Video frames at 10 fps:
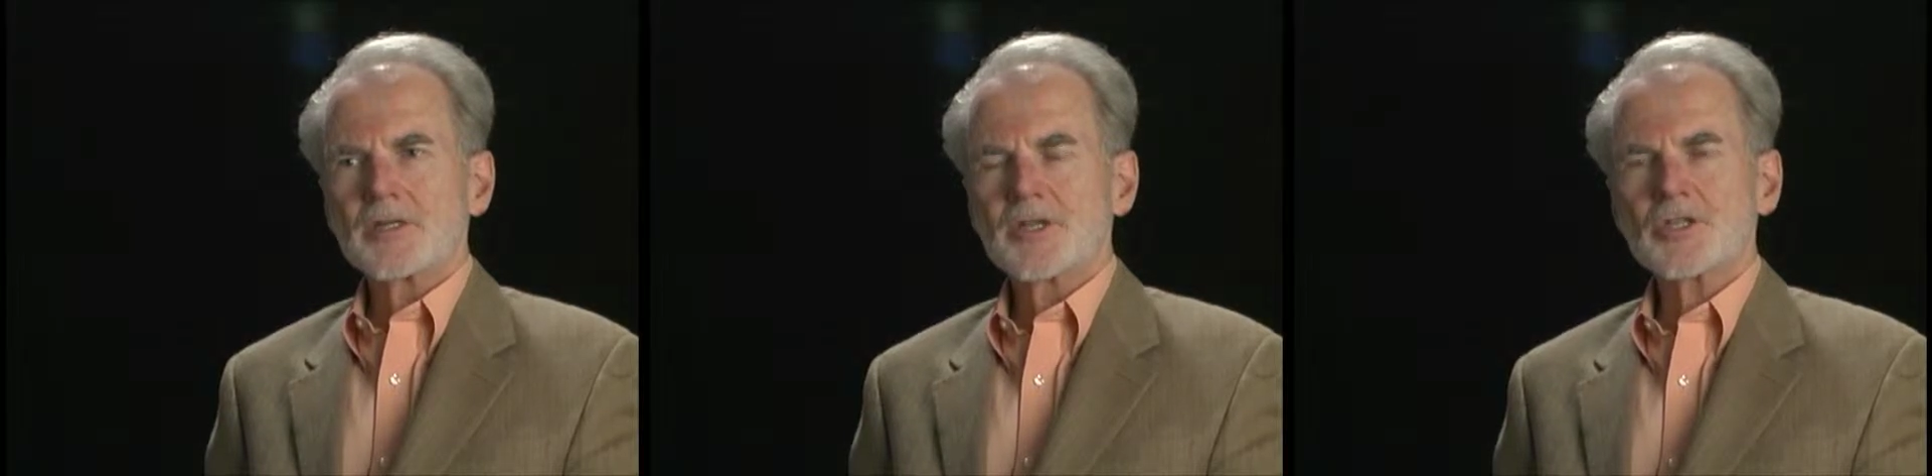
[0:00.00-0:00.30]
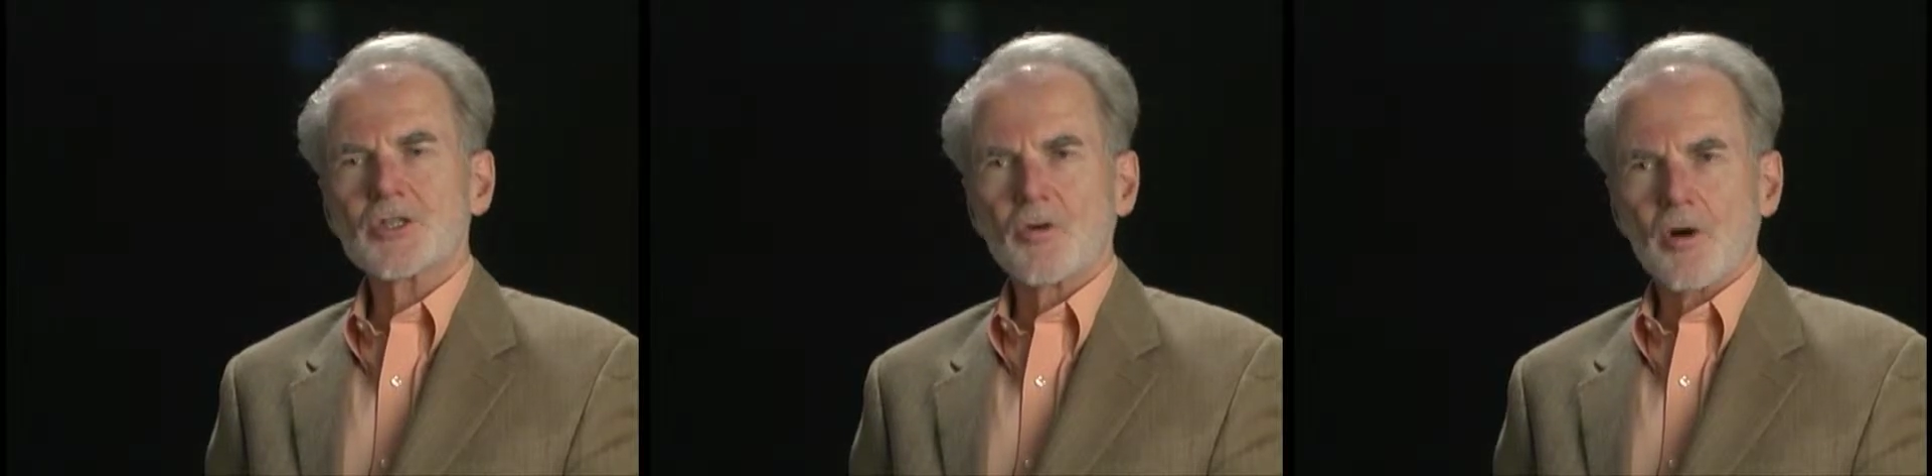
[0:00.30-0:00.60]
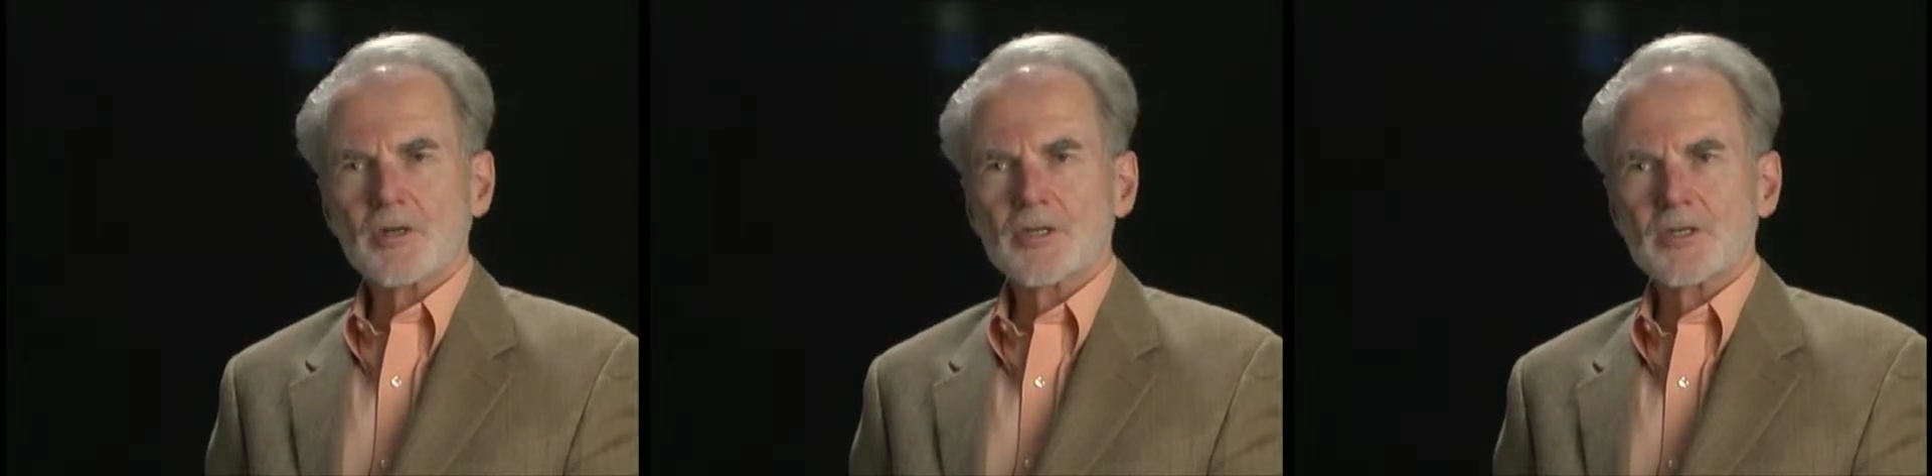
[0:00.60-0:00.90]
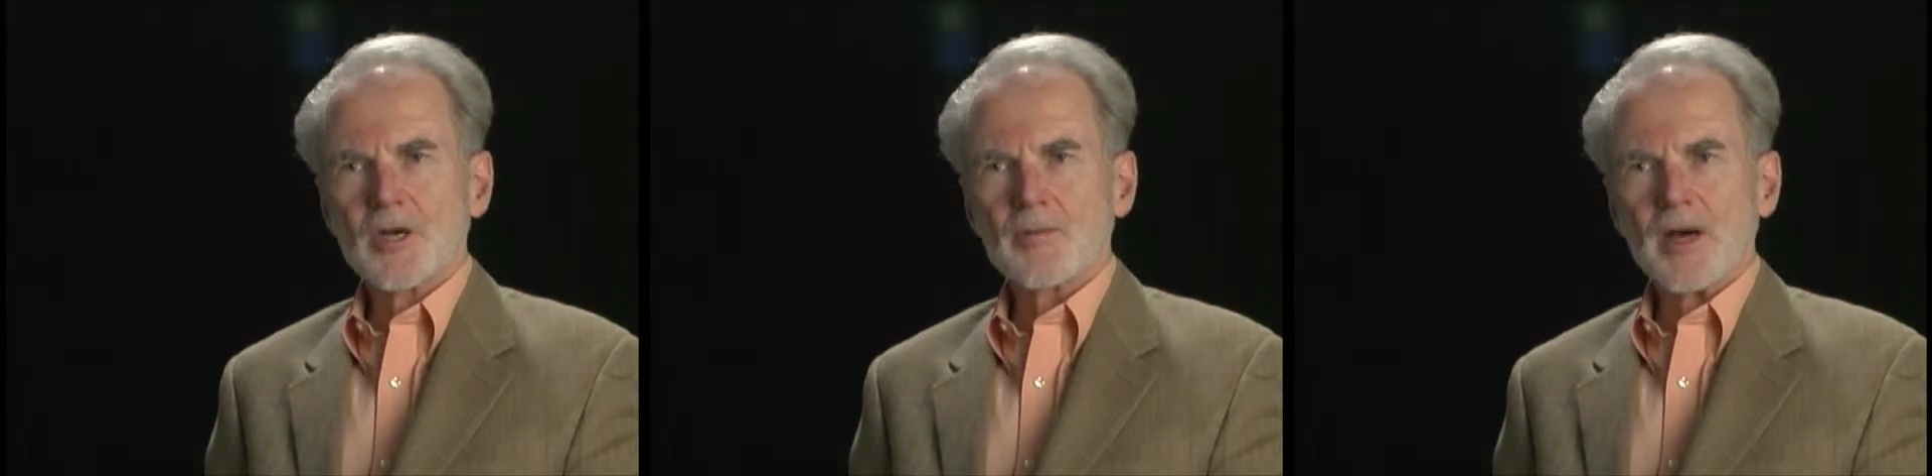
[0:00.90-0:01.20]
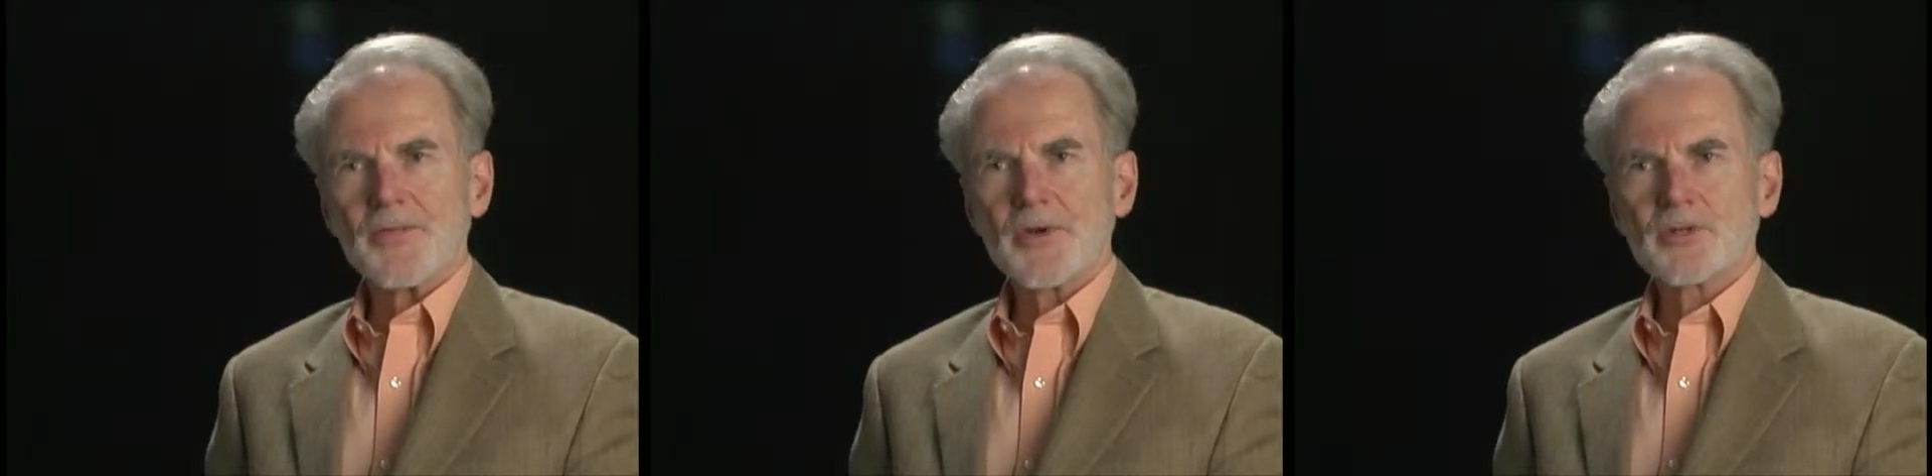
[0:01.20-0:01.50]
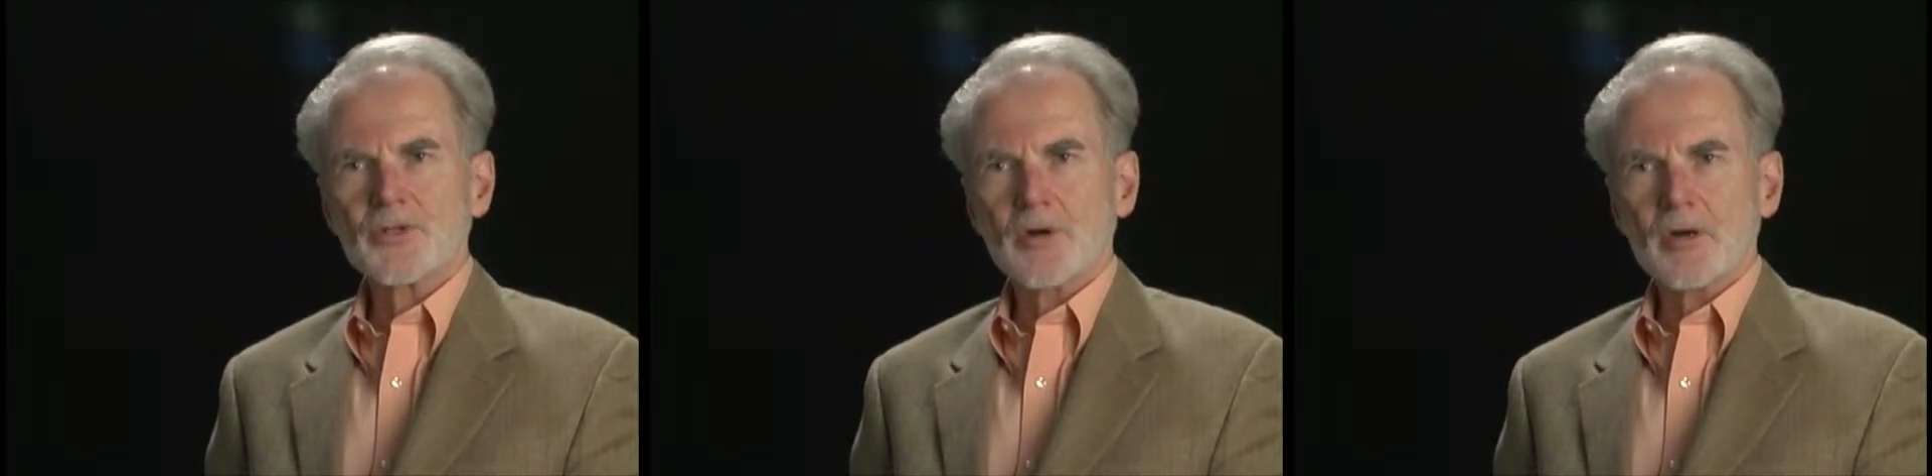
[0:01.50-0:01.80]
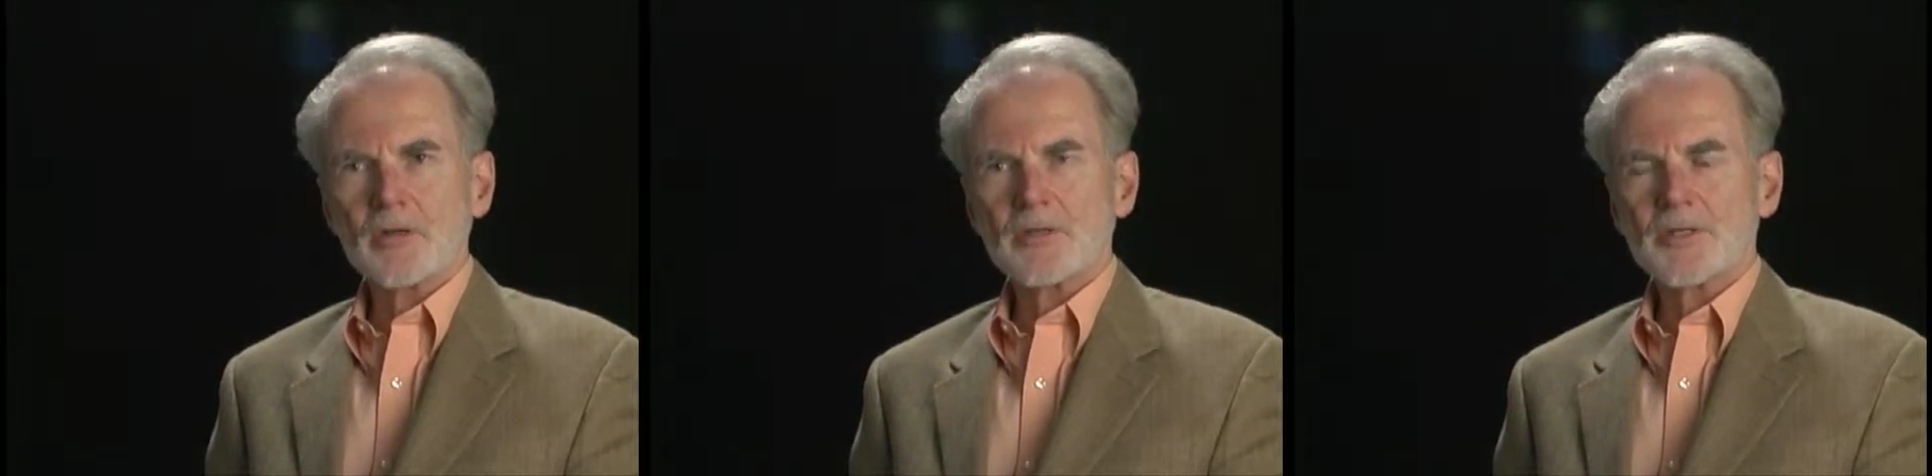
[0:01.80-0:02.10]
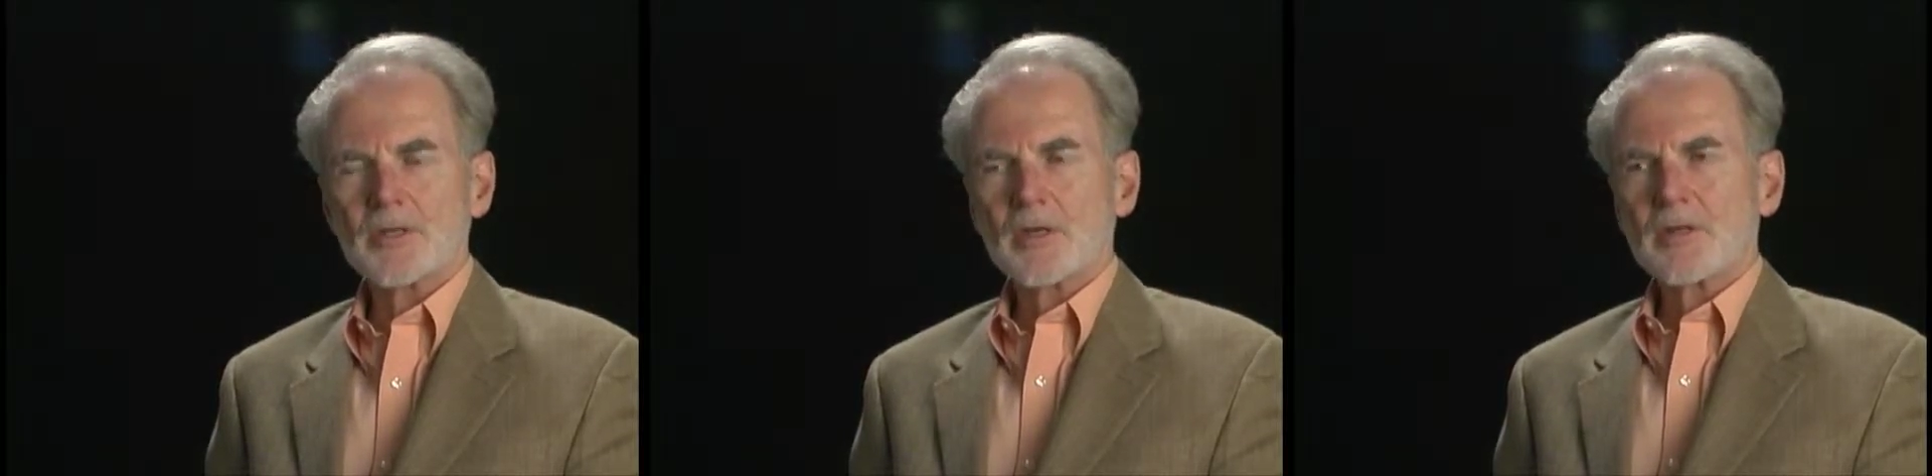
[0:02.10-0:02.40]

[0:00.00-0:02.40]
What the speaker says: discourse about those struggles,